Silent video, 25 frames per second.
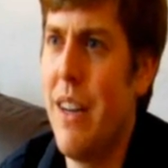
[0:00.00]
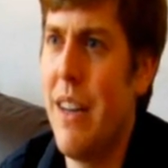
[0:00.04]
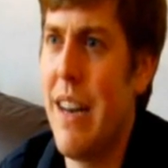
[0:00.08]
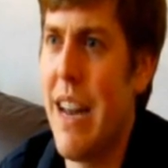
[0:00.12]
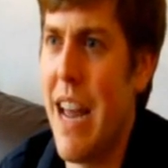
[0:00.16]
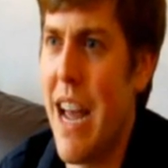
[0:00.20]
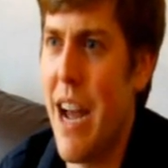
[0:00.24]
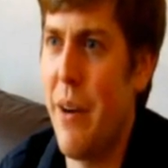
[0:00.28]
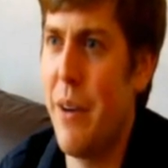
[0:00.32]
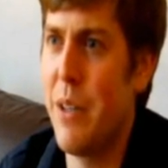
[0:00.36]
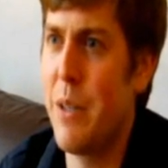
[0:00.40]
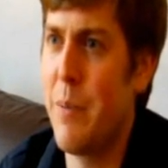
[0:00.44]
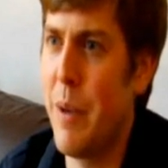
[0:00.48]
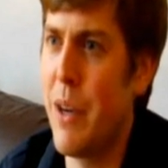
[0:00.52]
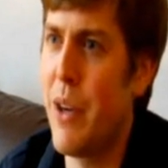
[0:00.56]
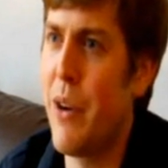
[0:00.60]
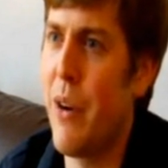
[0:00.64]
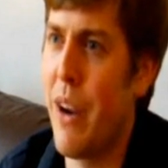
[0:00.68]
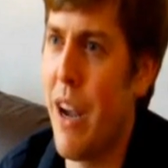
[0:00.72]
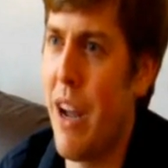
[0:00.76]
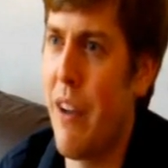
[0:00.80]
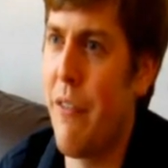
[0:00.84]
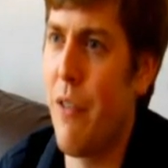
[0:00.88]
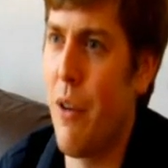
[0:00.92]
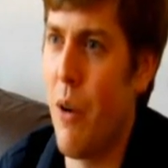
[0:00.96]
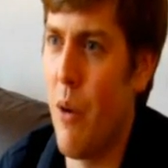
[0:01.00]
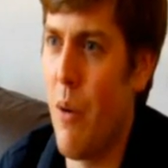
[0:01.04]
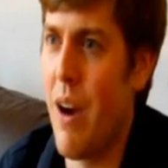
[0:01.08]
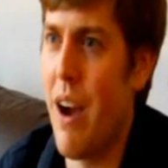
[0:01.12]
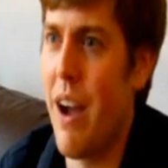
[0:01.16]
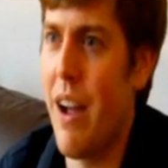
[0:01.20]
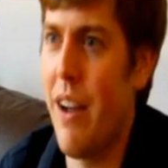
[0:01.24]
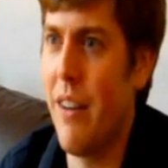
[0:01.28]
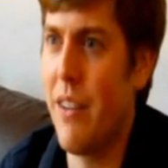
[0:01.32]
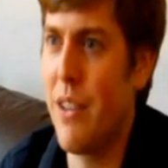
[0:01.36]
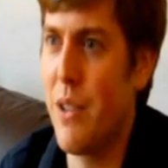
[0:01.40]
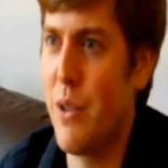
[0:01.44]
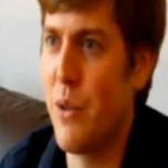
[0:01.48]
Now it's been going on for a
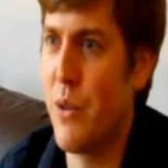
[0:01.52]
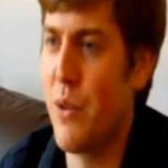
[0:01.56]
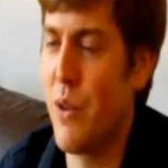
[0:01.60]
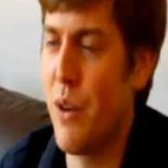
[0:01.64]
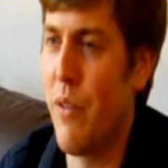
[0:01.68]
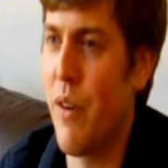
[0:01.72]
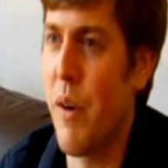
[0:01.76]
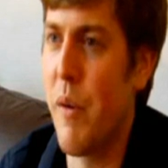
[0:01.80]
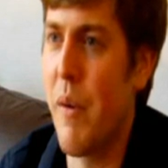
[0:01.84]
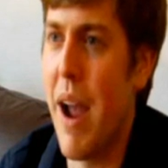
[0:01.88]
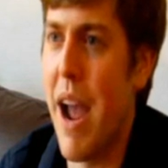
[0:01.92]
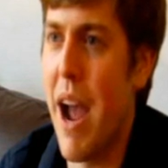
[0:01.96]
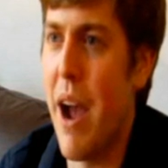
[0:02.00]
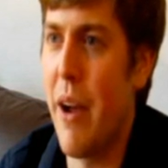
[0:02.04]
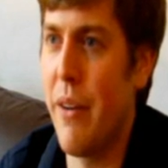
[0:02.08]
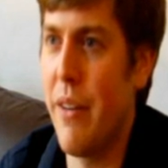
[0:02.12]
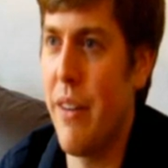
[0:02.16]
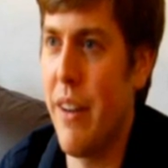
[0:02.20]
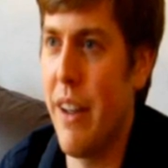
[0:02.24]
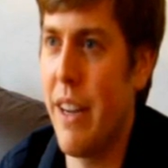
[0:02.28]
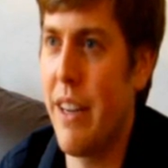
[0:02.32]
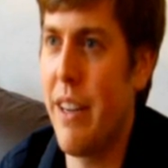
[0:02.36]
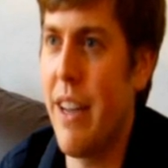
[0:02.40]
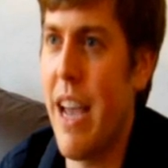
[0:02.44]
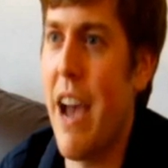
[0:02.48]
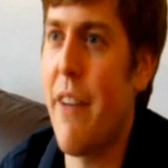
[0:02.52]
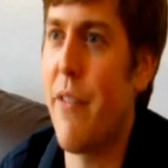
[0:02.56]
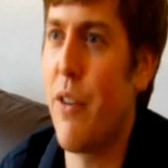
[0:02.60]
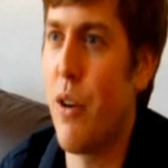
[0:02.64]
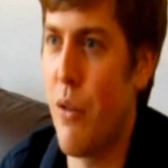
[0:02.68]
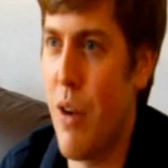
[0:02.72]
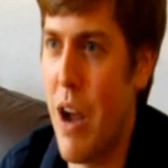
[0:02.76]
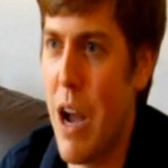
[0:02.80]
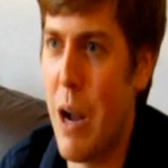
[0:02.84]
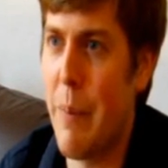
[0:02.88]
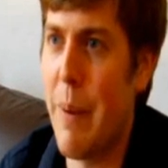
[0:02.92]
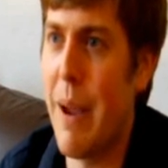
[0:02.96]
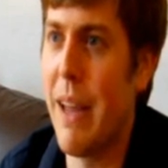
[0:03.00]
while, so sort of around
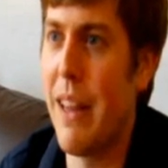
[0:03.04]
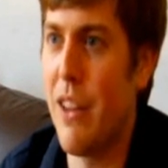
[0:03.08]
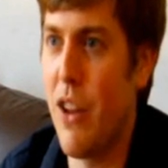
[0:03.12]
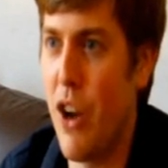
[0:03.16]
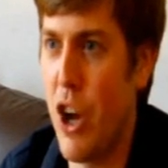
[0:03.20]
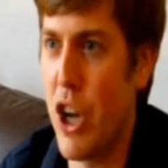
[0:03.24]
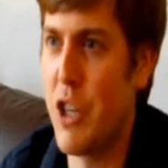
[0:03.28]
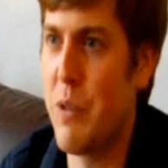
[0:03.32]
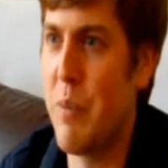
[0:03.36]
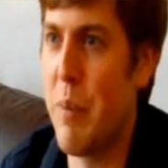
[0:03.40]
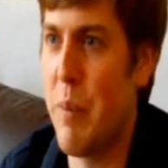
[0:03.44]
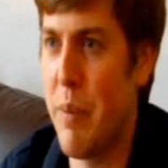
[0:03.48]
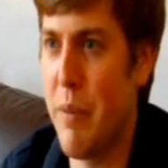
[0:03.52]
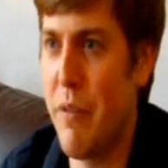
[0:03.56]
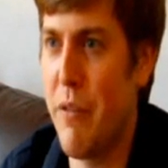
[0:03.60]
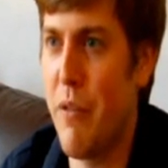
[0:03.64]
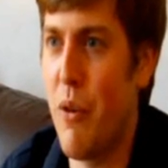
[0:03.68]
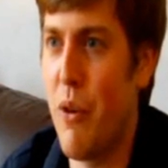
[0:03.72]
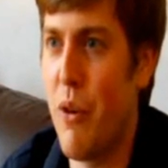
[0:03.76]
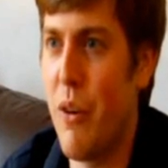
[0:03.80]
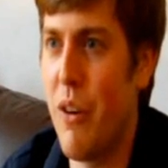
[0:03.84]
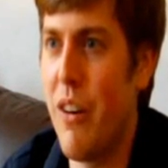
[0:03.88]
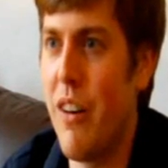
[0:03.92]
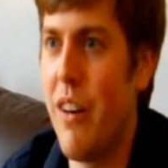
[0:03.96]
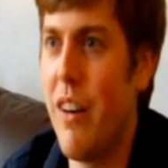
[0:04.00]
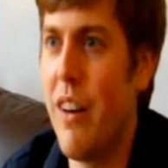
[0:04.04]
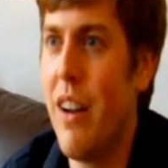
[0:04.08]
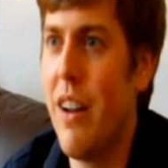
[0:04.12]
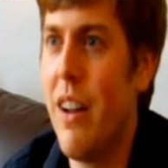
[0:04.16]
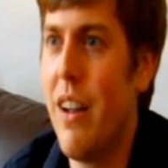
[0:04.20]
after Rock Band launched, before